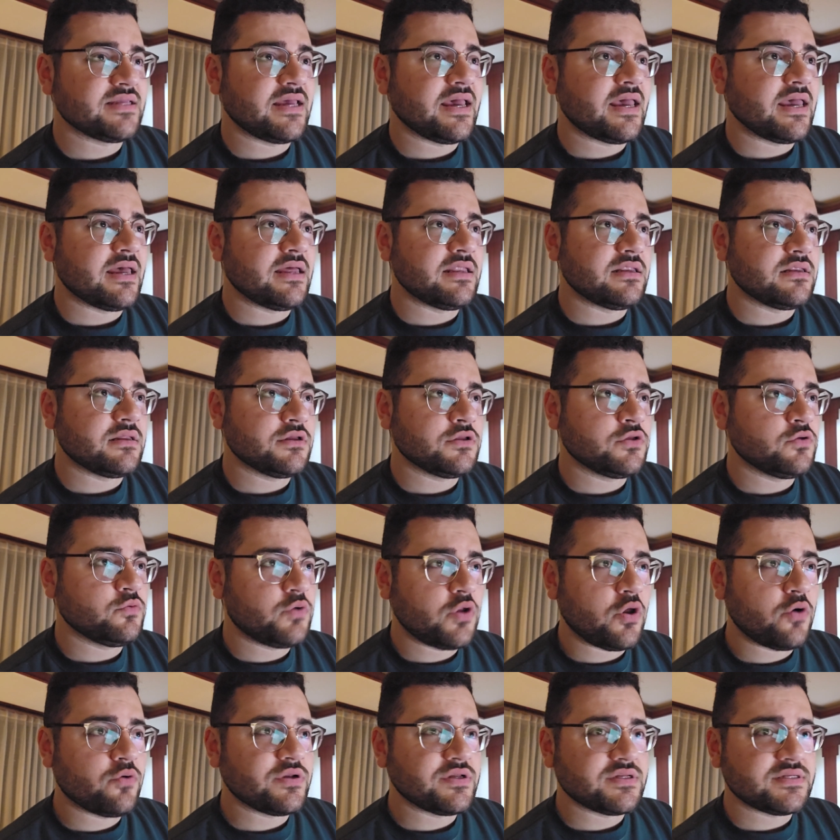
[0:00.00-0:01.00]
and you
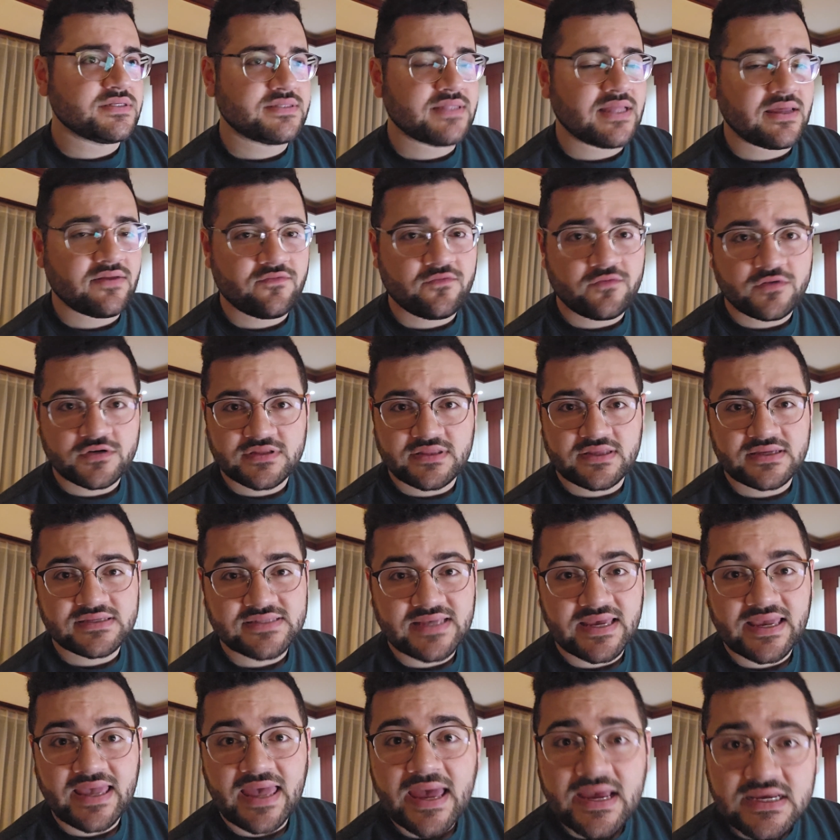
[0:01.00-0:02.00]
notice that for things
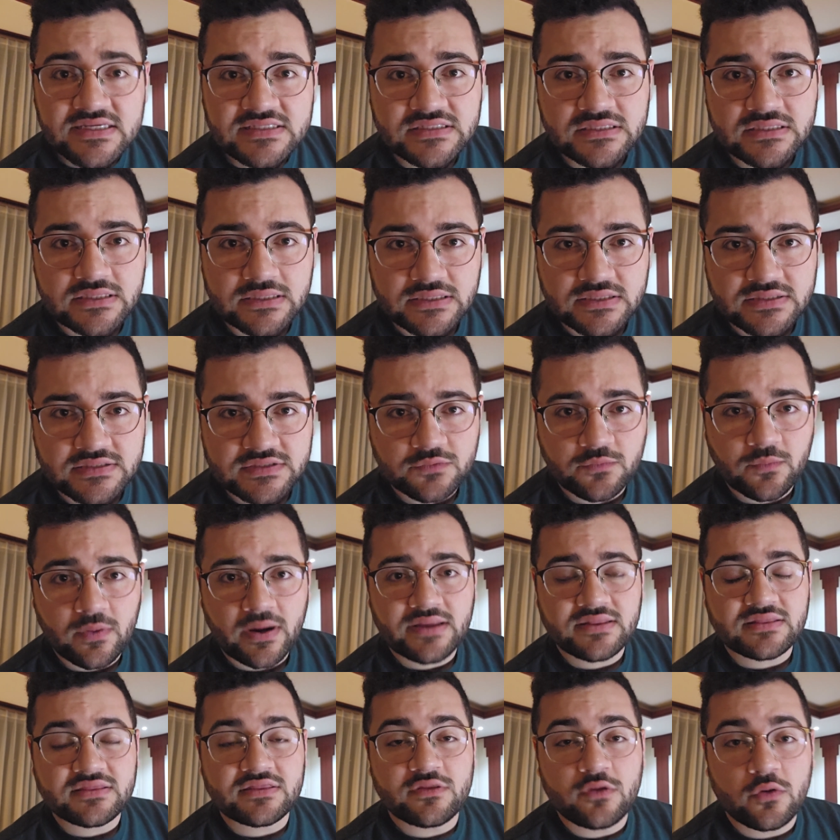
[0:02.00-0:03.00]
like Exodus,
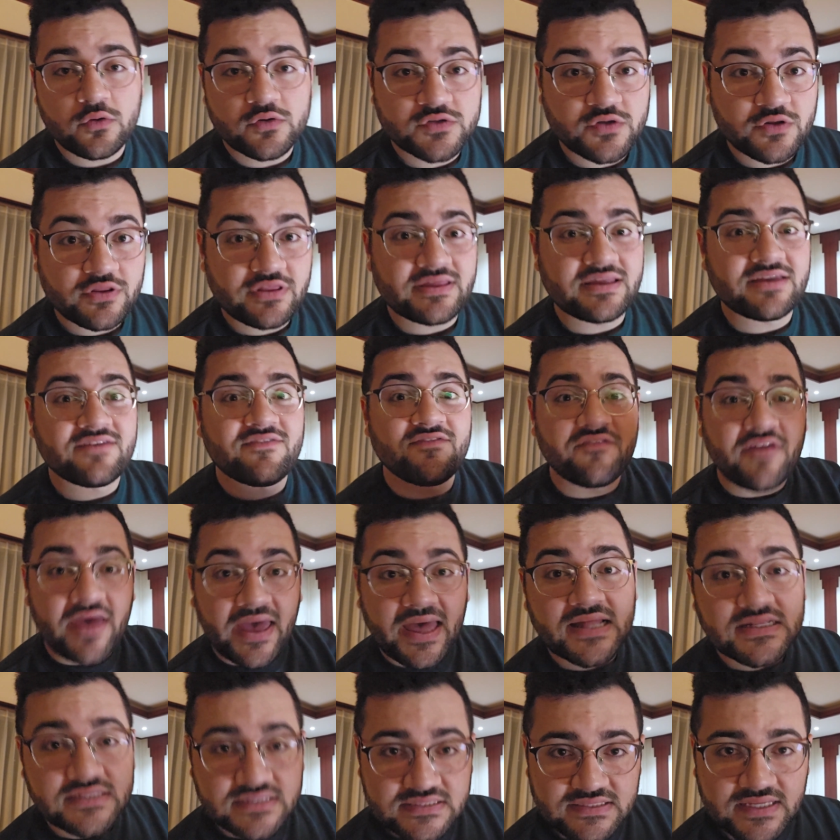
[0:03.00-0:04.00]
right, those are the
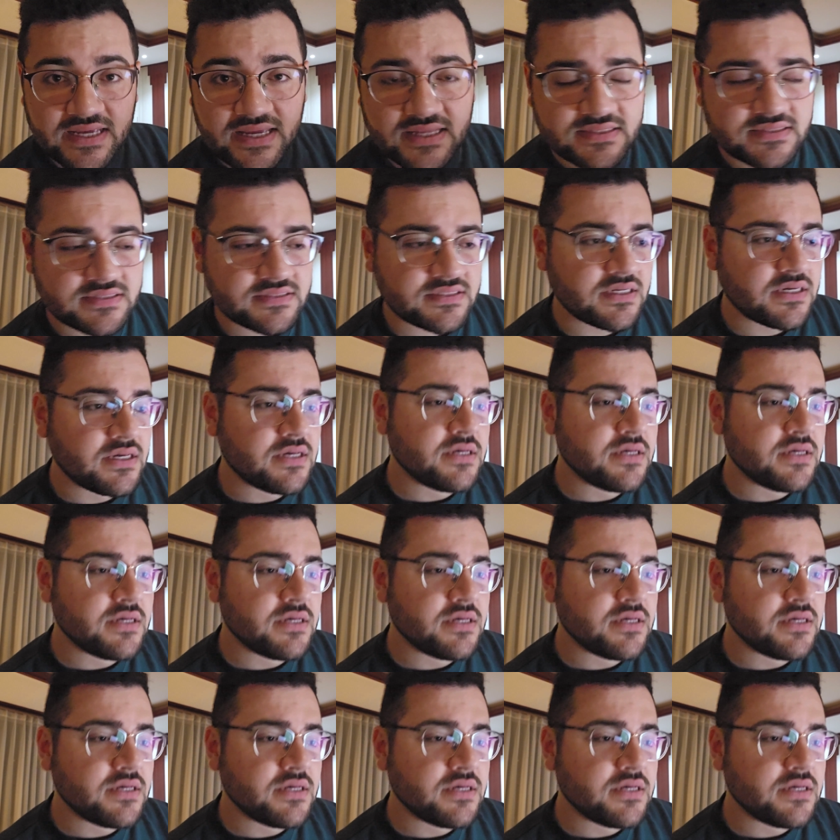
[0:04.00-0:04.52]
advanced sets.